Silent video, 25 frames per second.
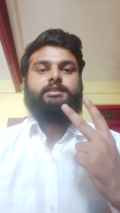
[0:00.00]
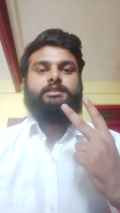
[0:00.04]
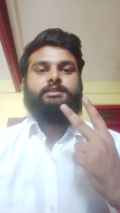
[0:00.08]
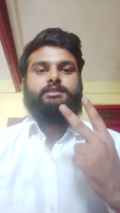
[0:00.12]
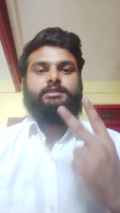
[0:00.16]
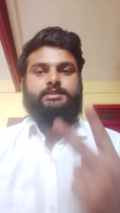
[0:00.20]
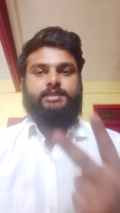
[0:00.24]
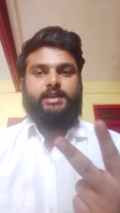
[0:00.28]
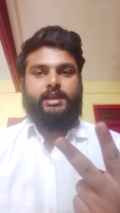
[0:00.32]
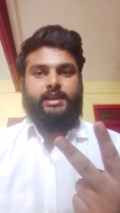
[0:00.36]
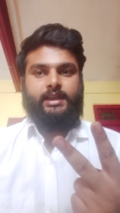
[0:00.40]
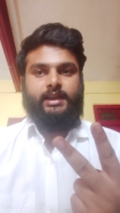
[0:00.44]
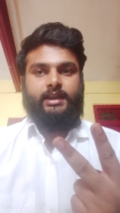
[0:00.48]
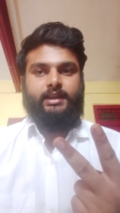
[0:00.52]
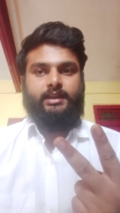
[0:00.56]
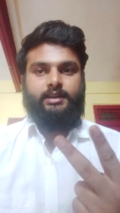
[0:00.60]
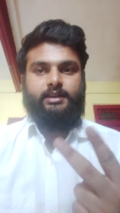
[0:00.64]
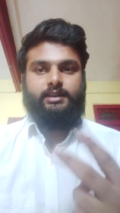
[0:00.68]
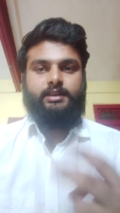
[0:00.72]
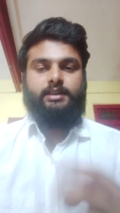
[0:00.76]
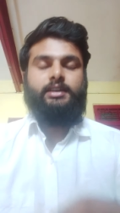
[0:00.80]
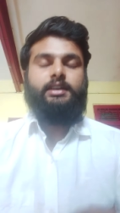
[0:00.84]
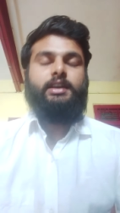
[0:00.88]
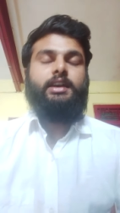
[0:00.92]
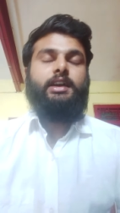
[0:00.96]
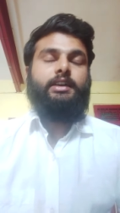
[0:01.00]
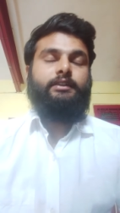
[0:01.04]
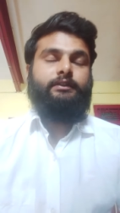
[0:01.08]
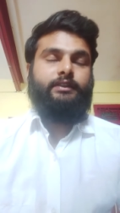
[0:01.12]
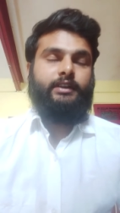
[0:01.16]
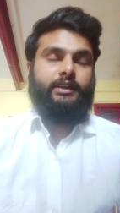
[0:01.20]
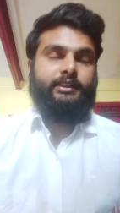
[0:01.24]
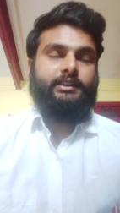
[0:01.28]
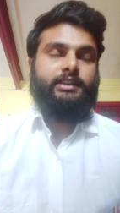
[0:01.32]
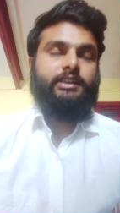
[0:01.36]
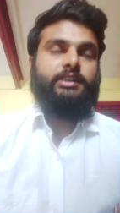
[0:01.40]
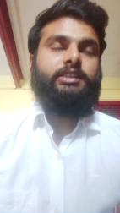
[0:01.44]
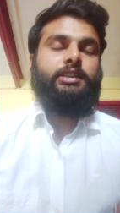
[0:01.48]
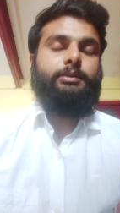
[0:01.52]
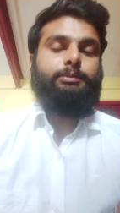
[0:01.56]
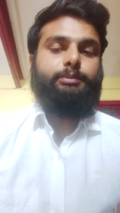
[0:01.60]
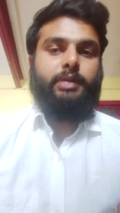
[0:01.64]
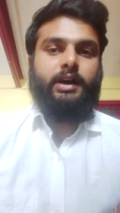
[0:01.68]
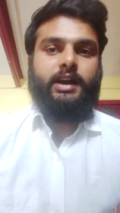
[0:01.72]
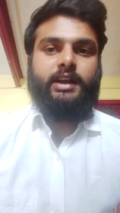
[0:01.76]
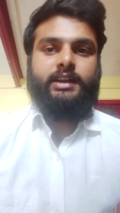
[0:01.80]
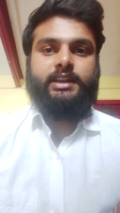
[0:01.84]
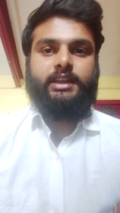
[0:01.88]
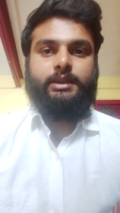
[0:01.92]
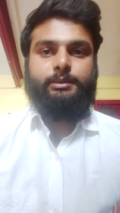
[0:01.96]
Second, whether the
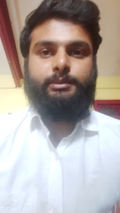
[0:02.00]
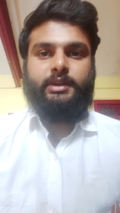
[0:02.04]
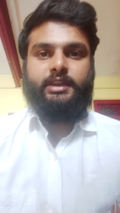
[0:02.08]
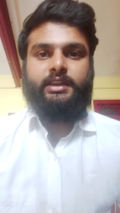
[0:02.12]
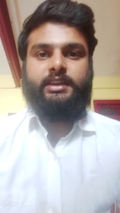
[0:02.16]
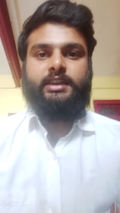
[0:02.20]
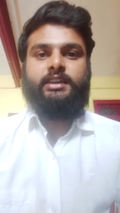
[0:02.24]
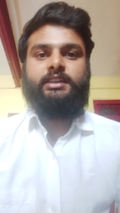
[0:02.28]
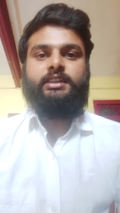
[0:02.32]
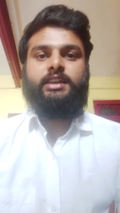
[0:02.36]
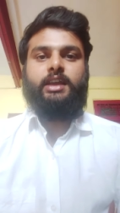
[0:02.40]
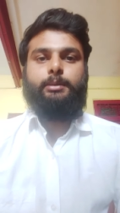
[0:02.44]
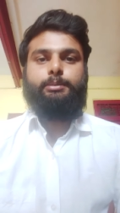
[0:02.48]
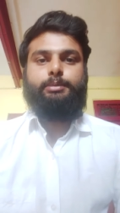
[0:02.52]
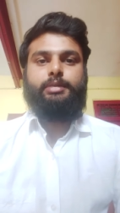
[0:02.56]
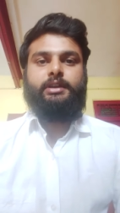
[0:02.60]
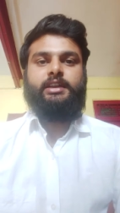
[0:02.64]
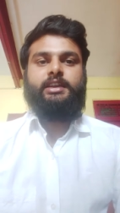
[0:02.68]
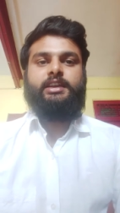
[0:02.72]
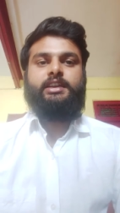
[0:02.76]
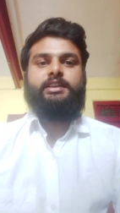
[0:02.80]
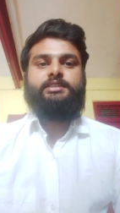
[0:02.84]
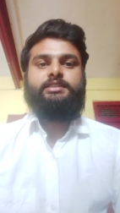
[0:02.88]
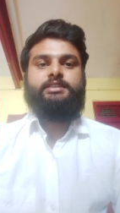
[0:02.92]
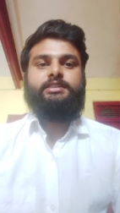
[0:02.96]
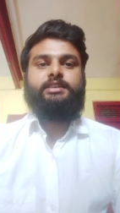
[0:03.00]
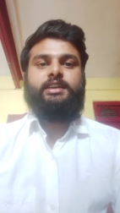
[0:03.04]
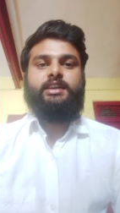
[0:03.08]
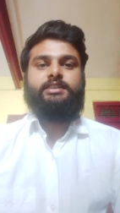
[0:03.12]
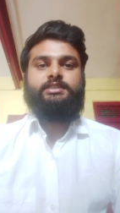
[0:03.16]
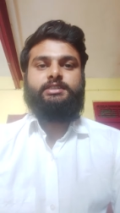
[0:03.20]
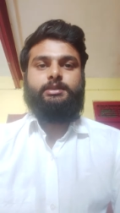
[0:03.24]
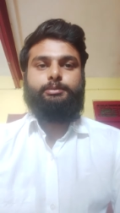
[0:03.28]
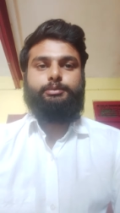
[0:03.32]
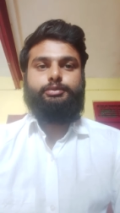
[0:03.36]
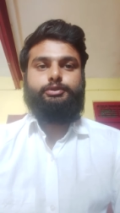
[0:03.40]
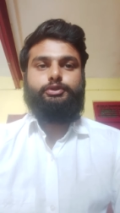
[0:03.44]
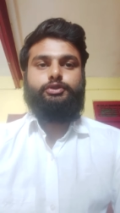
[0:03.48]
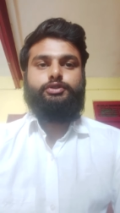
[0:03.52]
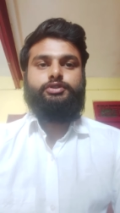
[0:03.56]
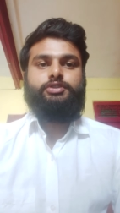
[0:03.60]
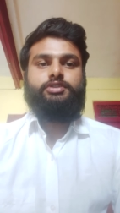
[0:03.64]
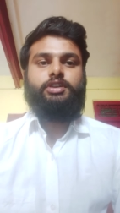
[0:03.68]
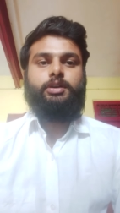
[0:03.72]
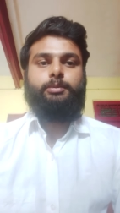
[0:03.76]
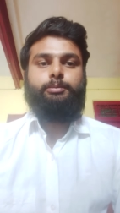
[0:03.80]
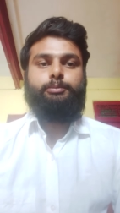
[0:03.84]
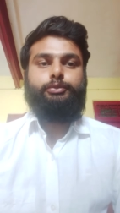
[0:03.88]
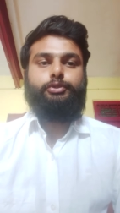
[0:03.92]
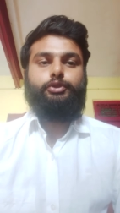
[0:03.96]
party making the application has approached
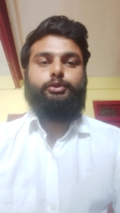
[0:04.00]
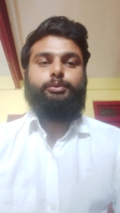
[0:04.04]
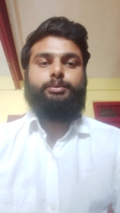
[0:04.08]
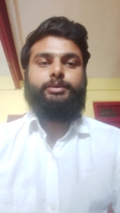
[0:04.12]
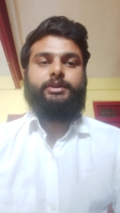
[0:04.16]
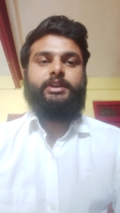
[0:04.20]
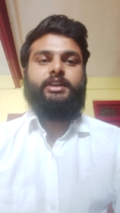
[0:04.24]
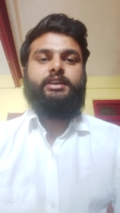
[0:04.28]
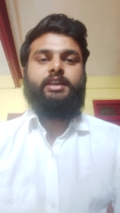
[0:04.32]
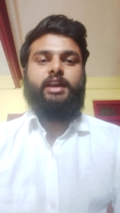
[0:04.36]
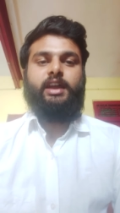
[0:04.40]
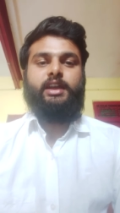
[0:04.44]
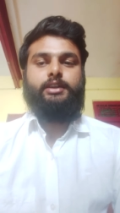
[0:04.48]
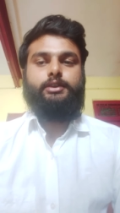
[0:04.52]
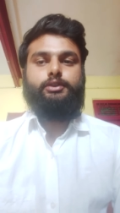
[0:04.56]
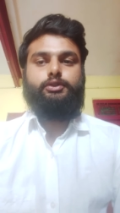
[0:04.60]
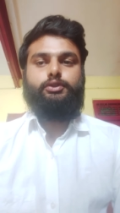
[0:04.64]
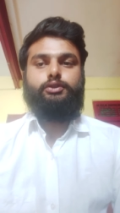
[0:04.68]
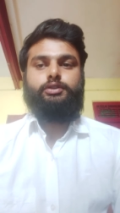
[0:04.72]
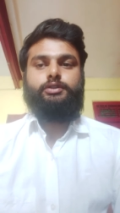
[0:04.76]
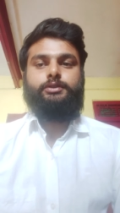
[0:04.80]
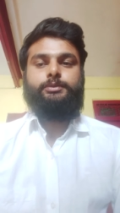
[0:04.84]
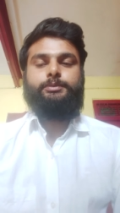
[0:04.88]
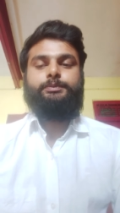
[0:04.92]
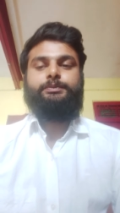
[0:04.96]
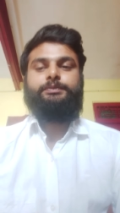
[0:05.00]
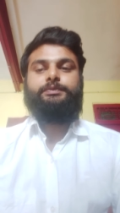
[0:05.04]
the appropriate High Court.